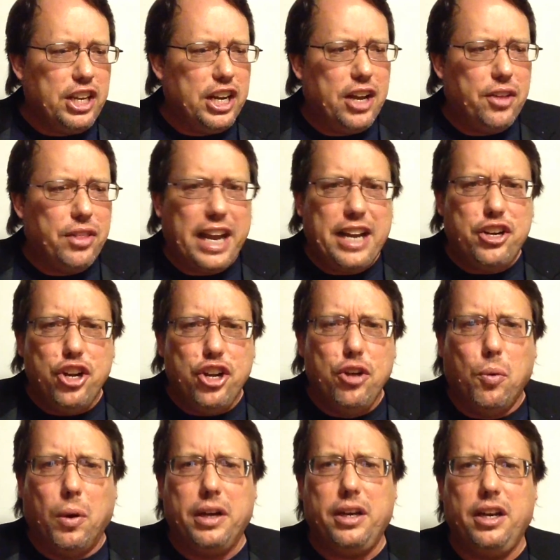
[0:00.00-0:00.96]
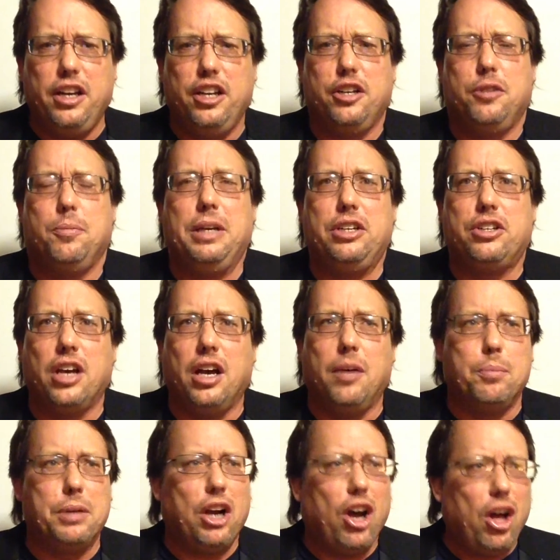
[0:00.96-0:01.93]
They knew what needed to be
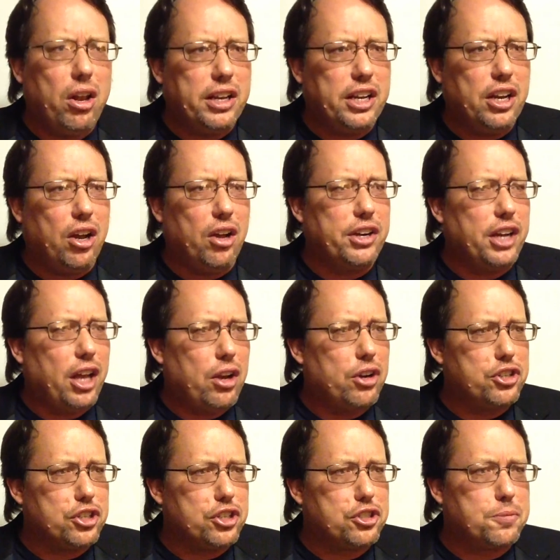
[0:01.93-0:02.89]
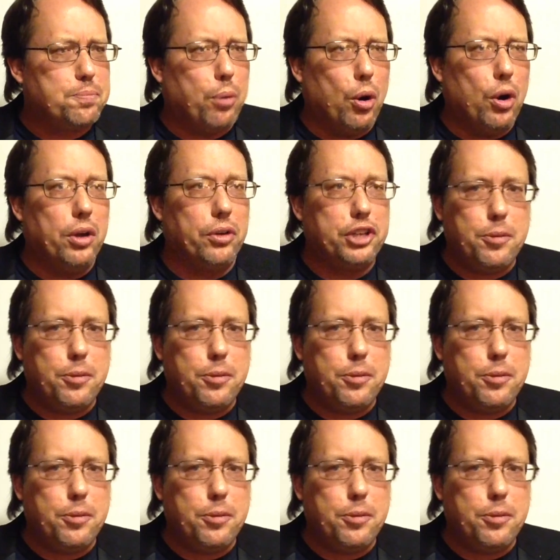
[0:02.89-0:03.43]
done. But all of y'all are just spoiled.